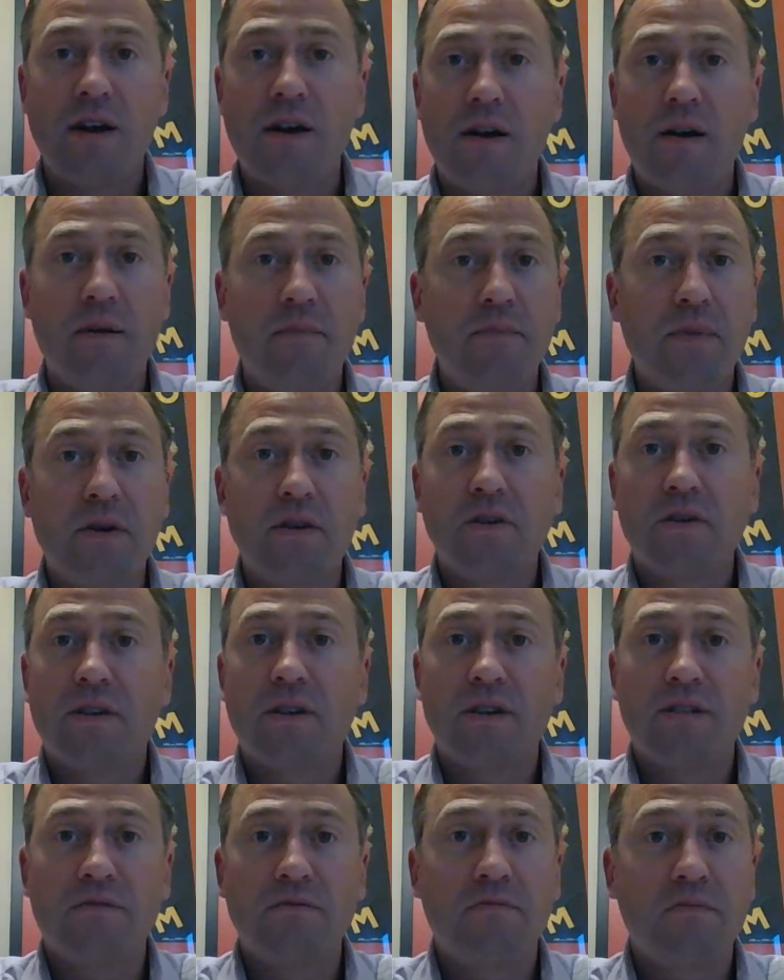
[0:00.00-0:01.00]

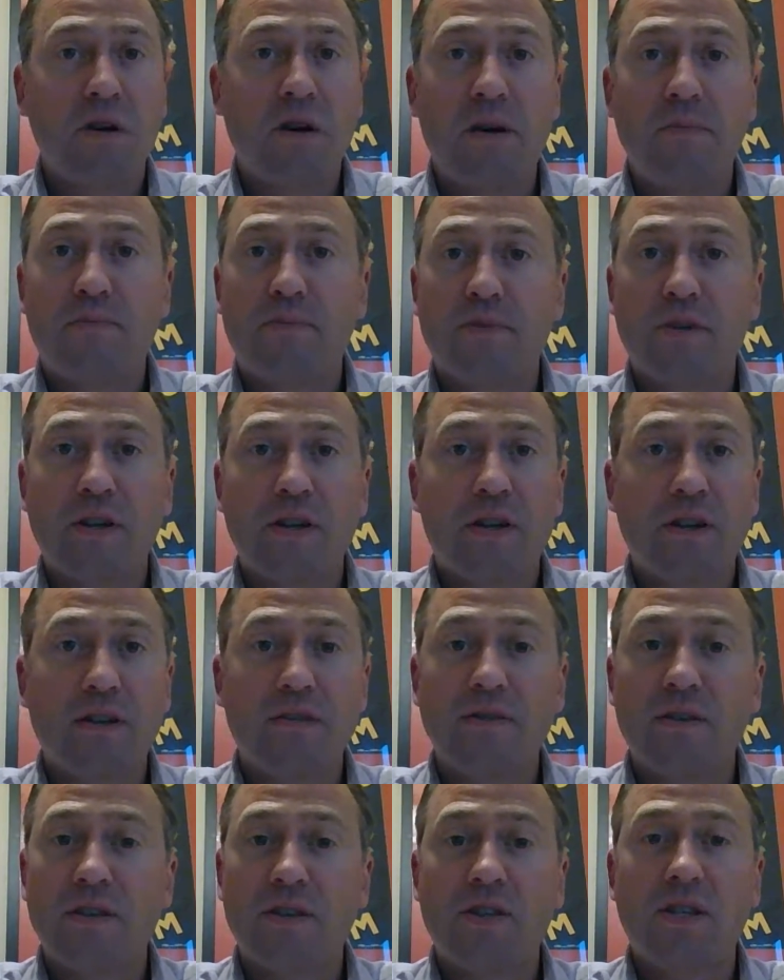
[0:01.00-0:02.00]
American upbringing
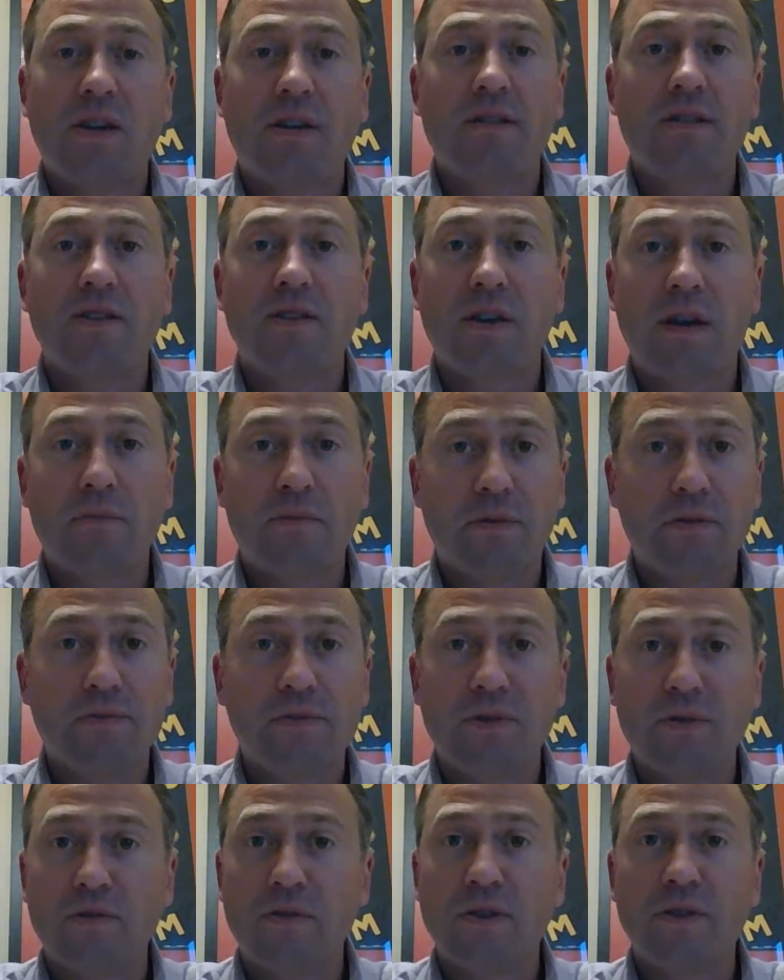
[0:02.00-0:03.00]
in, let's say, the suburbs
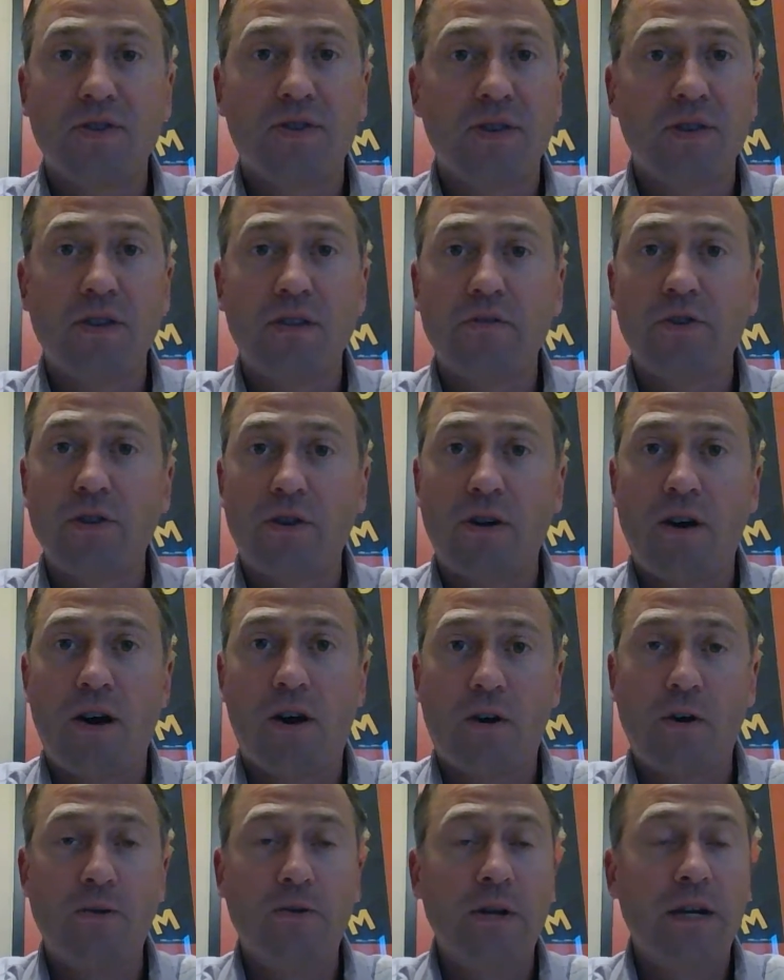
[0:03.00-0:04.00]
or a city of
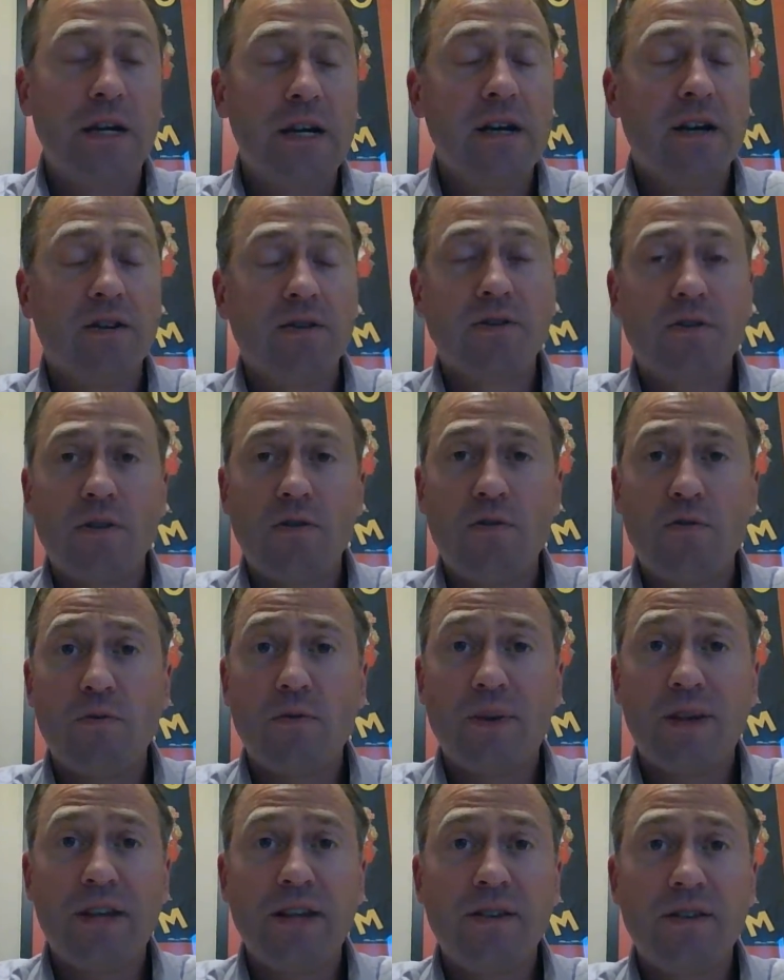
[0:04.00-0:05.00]
Chicago. So
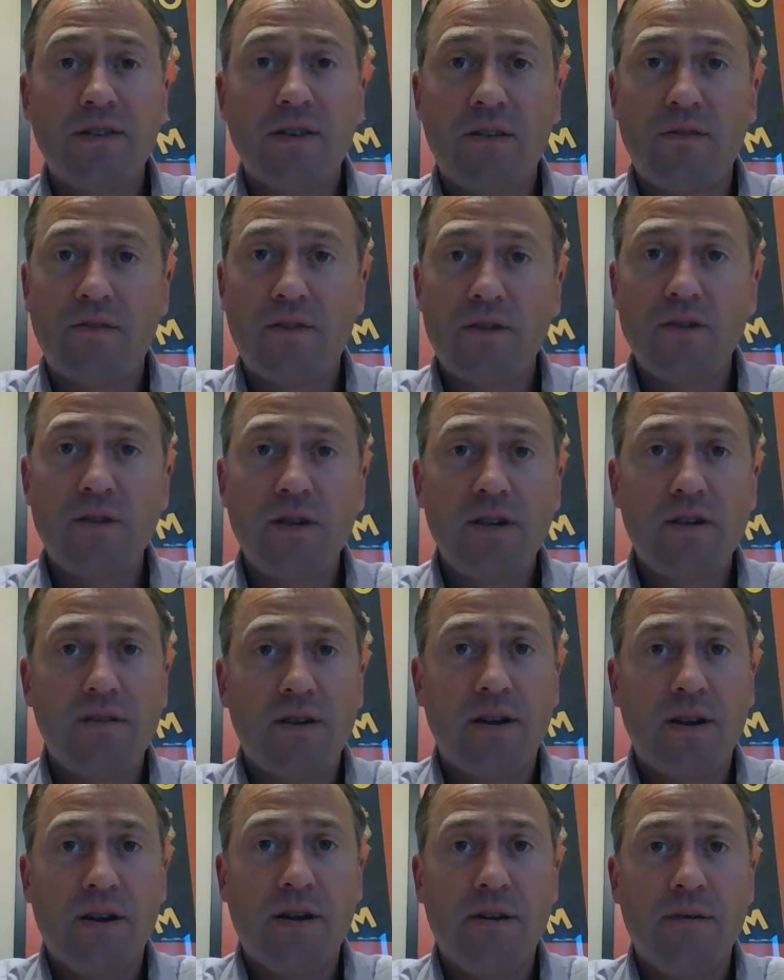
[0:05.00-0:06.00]
it is a very
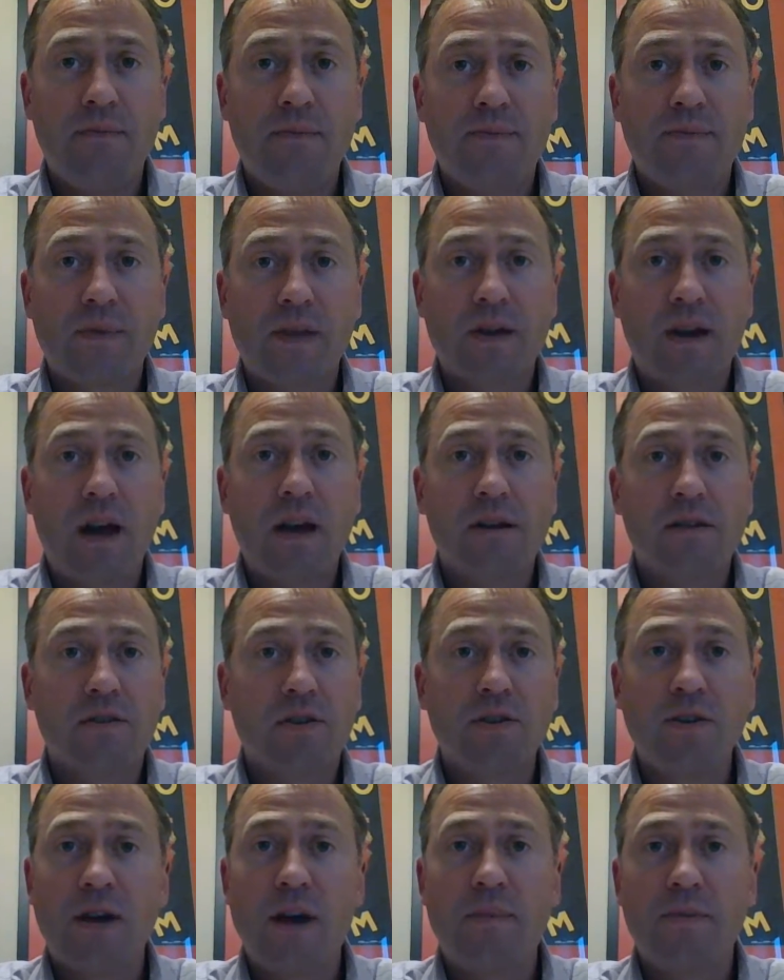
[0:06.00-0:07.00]

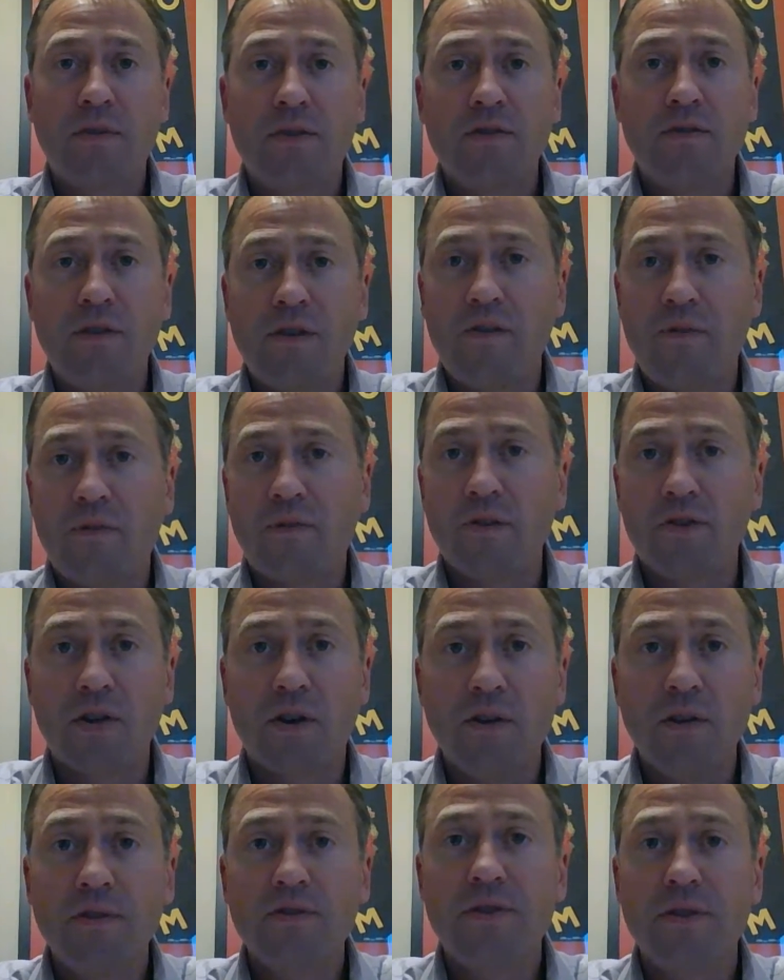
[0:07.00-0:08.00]
good opportunity for us
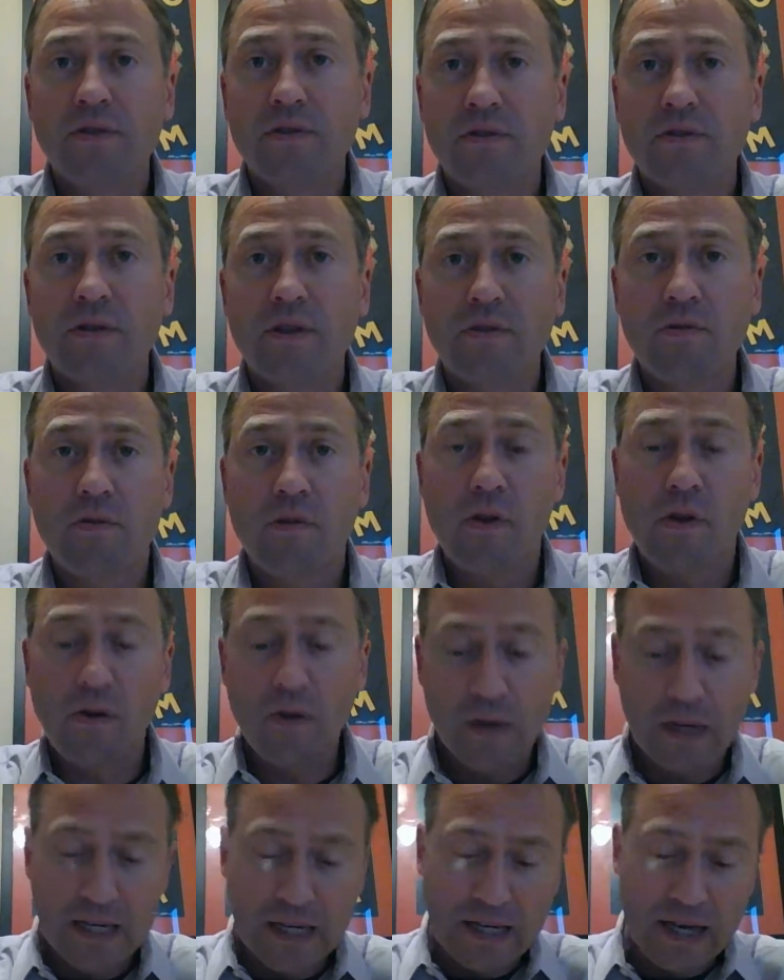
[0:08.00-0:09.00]
all to learn and grow.
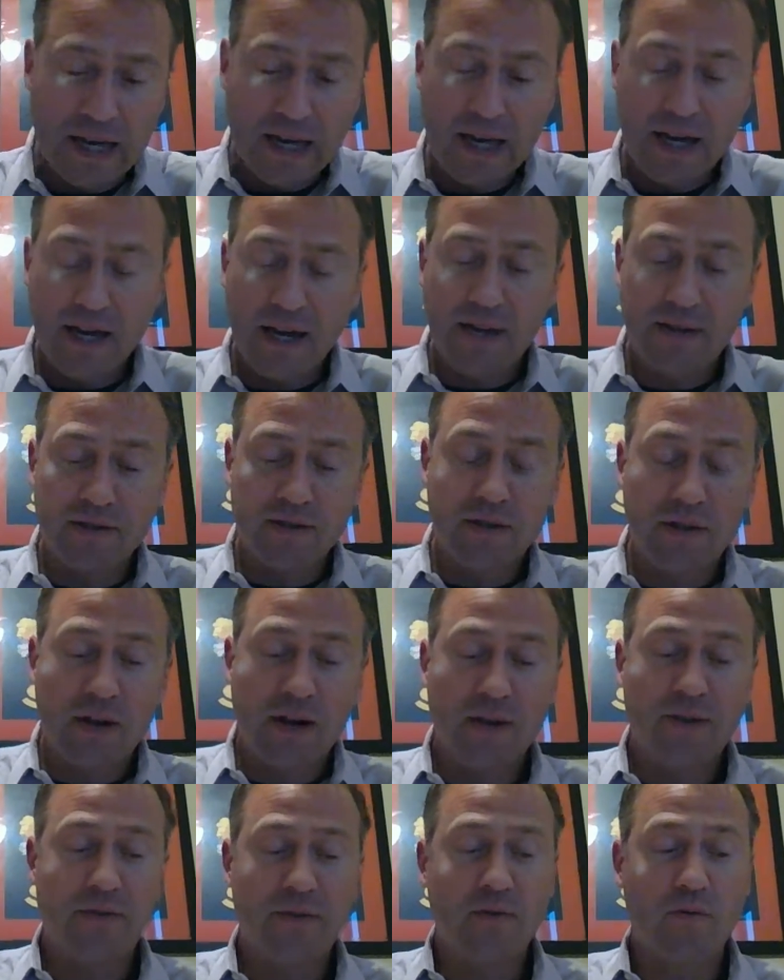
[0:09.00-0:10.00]
And
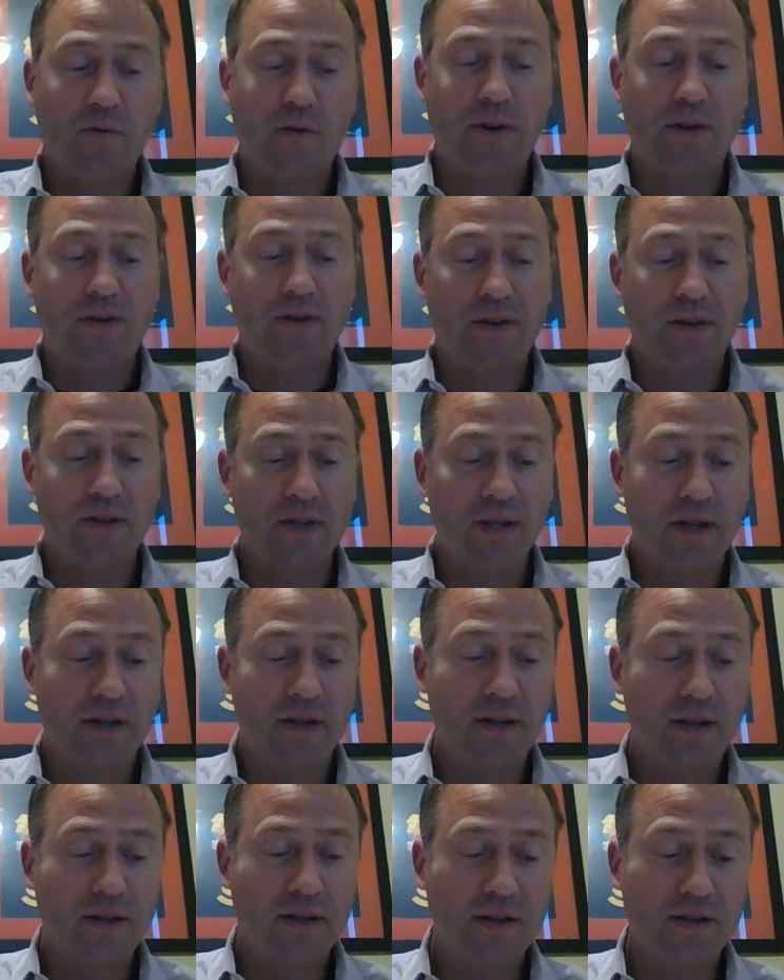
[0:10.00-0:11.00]
I think one of the things that
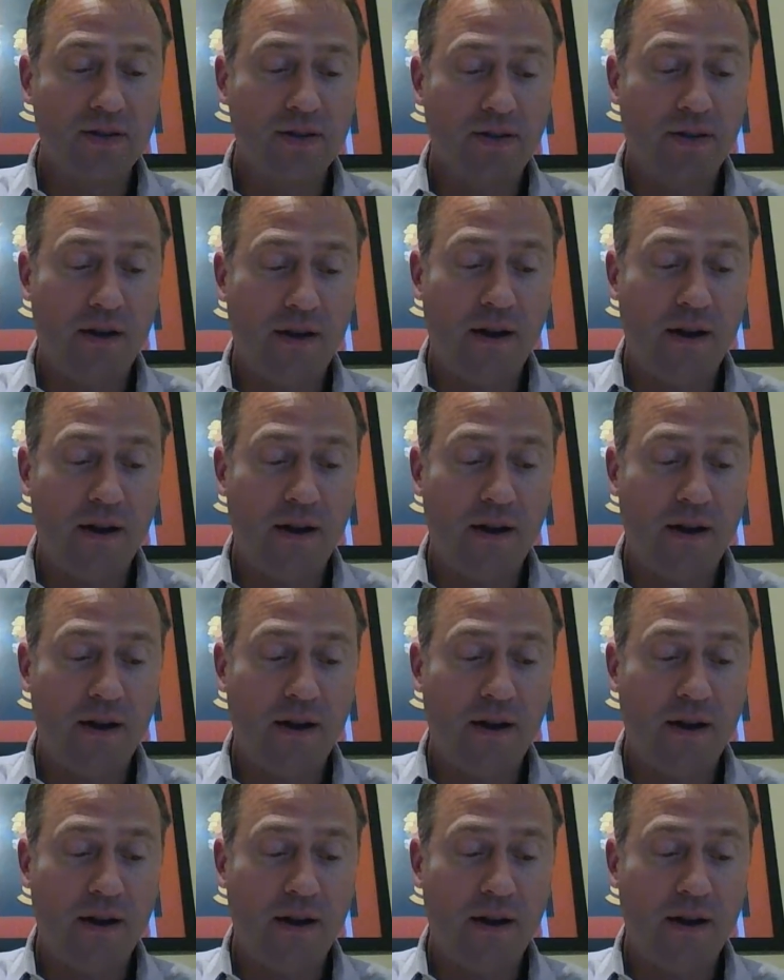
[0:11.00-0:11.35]
is